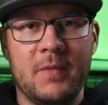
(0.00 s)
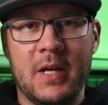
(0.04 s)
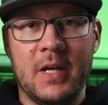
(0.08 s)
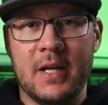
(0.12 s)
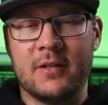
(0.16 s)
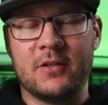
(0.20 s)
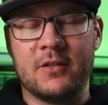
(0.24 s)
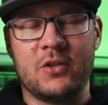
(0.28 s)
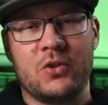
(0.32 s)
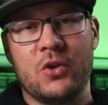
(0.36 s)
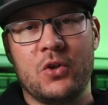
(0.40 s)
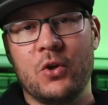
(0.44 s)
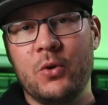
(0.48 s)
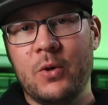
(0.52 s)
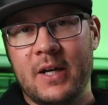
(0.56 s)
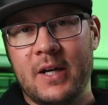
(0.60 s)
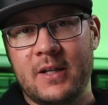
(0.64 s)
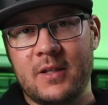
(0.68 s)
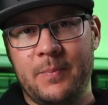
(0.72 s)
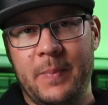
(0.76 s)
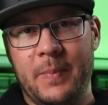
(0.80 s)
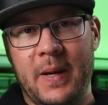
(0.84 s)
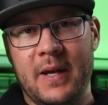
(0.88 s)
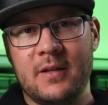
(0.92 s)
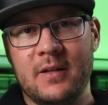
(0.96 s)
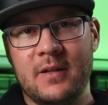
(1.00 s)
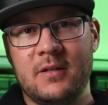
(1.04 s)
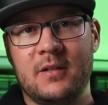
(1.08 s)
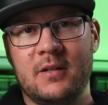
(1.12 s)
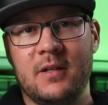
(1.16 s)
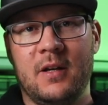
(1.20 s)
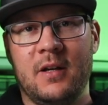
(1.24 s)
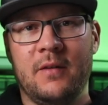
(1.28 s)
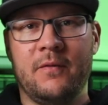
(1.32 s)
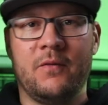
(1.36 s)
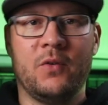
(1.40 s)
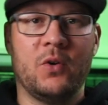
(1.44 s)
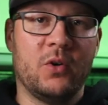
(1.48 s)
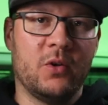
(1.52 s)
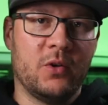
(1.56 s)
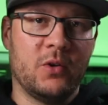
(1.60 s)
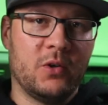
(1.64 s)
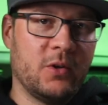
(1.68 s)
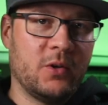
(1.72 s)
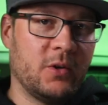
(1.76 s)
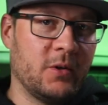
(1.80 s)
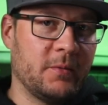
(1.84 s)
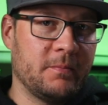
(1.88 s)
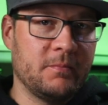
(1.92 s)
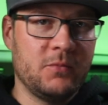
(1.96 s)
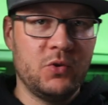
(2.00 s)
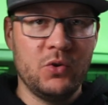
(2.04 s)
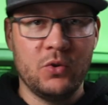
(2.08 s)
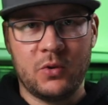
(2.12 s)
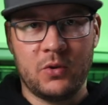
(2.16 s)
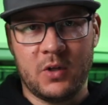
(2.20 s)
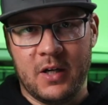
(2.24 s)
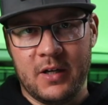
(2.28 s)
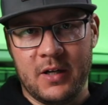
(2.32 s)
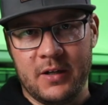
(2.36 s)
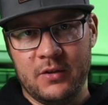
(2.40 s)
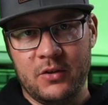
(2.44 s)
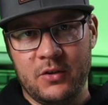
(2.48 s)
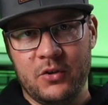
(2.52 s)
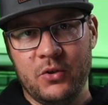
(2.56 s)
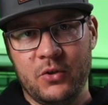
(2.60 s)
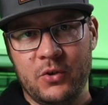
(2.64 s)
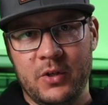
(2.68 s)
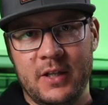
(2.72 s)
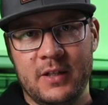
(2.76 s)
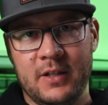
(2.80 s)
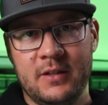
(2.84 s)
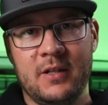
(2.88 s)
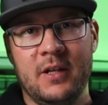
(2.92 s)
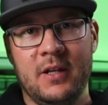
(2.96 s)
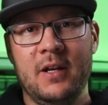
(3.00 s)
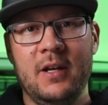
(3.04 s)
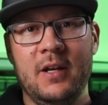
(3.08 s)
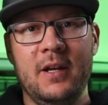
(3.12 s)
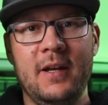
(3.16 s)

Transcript: it's too expensive or you can't do it.